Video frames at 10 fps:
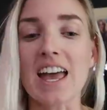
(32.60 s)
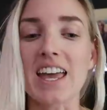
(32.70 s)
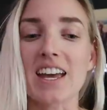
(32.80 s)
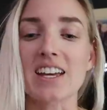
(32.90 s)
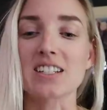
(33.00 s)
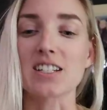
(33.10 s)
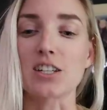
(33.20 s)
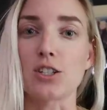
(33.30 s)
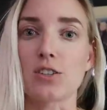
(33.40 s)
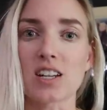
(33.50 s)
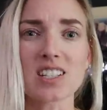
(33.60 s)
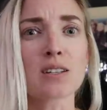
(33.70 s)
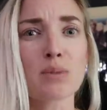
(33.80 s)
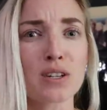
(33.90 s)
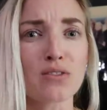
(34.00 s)
and you guys
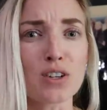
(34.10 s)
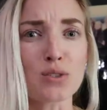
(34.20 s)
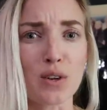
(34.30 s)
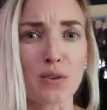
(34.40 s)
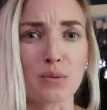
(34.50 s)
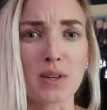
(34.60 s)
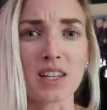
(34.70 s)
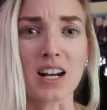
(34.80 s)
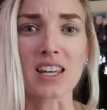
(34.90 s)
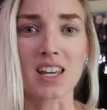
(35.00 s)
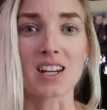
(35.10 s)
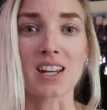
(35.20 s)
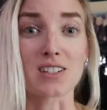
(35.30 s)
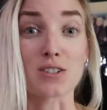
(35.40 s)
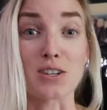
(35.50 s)
get pretty frustrated with me that I can't
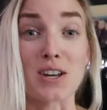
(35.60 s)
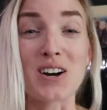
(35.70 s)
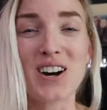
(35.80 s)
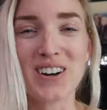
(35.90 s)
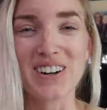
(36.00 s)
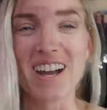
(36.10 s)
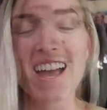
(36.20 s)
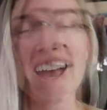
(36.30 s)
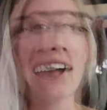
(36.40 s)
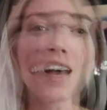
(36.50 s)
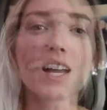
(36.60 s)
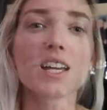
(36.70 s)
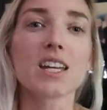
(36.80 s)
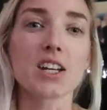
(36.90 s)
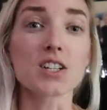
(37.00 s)
answer you.
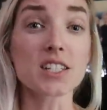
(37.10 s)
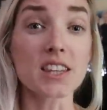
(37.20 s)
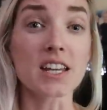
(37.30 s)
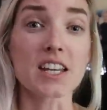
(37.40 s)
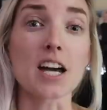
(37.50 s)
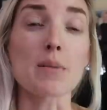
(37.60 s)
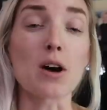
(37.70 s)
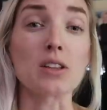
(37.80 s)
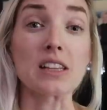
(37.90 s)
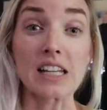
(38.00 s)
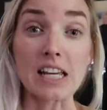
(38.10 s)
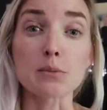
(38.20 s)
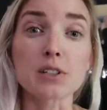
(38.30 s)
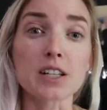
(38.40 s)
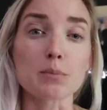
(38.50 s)
Here's the thing about
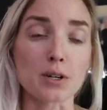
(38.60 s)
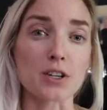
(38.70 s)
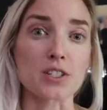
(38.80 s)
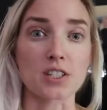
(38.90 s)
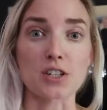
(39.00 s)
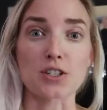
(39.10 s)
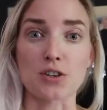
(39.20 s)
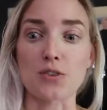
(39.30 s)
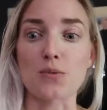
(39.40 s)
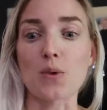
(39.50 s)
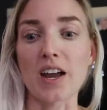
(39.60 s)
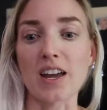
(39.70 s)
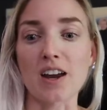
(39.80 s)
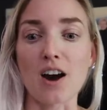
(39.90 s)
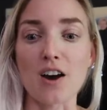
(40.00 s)
labeling birds in a certain
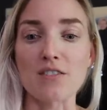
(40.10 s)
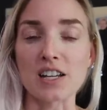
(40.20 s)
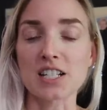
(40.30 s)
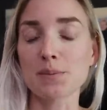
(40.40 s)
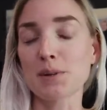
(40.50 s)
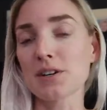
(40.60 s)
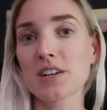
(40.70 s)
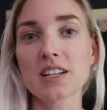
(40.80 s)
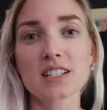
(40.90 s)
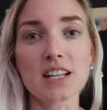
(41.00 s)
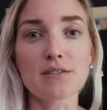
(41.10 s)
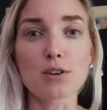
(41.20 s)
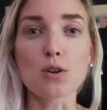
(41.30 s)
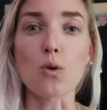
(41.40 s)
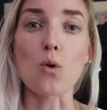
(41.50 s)
way of experience
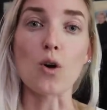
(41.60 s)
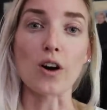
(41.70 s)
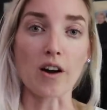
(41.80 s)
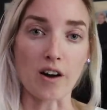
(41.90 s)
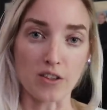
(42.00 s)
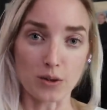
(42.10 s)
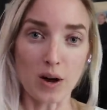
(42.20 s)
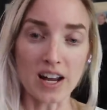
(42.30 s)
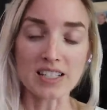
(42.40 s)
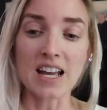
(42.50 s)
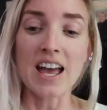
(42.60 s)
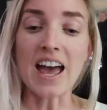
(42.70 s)
level or otherwise.